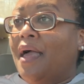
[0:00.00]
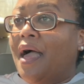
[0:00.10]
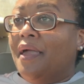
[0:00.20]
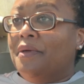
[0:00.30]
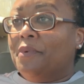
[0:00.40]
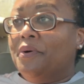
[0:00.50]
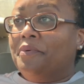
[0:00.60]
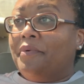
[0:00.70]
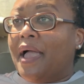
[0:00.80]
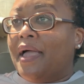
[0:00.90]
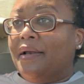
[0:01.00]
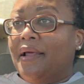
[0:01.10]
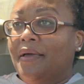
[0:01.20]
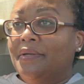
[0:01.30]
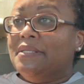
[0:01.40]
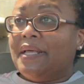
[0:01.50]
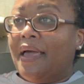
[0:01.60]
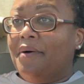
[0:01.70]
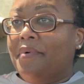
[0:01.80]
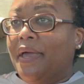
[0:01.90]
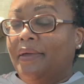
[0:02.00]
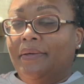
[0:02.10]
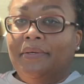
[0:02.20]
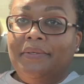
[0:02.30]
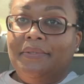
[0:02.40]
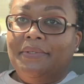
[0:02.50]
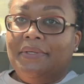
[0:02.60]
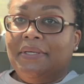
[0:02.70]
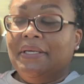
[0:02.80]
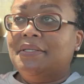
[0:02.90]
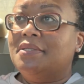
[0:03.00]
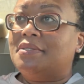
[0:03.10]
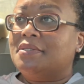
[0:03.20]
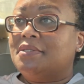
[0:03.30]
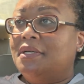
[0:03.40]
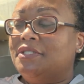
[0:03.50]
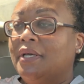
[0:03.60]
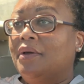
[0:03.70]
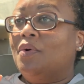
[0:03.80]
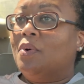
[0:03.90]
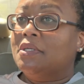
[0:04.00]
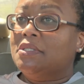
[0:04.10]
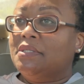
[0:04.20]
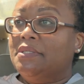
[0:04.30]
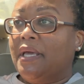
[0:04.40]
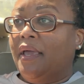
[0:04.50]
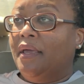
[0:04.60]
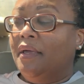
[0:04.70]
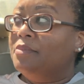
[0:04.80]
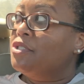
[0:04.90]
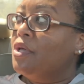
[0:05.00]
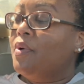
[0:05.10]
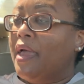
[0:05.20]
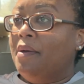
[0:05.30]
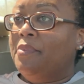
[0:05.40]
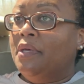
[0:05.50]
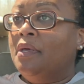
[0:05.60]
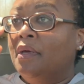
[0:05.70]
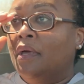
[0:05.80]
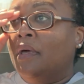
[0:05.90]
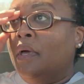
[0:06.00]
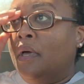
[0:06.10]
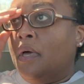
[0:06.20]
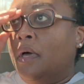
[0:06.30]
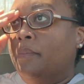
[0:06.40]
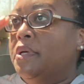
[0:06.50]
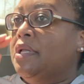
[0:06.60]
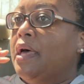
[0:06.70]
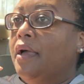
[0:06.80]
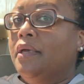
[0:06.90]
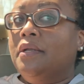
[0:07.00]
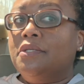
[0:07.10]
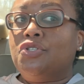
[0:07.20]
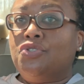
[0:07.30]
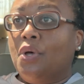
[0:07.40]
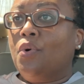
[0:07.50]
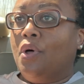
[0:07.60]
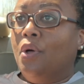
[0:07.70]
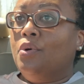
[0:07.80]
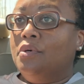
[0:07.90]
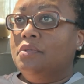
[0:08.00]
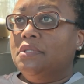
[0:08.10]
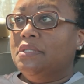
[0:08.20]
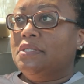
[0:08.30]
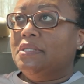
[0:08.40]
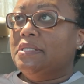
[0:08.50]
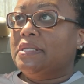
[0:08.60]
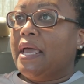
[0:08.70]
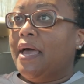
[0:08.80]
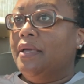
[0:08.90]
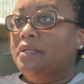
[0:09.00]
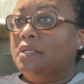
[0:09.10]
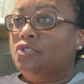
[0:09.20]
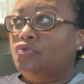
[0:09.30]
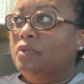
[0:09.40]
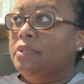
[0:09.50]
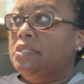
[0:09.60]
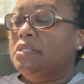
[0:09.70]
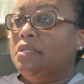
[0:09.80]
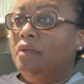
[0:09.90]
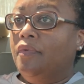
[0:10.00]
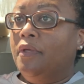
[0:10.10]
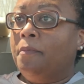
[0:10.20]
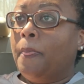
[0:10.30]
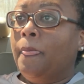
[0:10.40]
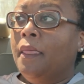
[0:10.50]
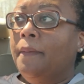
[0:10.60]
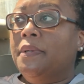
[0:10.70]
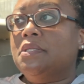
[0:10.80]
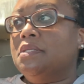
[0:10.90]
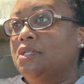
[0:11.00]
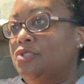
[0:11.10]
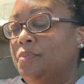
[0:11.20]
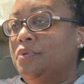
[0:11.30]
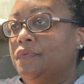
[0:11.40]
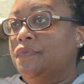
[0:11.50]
I am going to ride down this highway. It is such a gorgeous day. I'm so happy. But look, it is so cold. This sky is extremely deceiving, but it's such a beautiful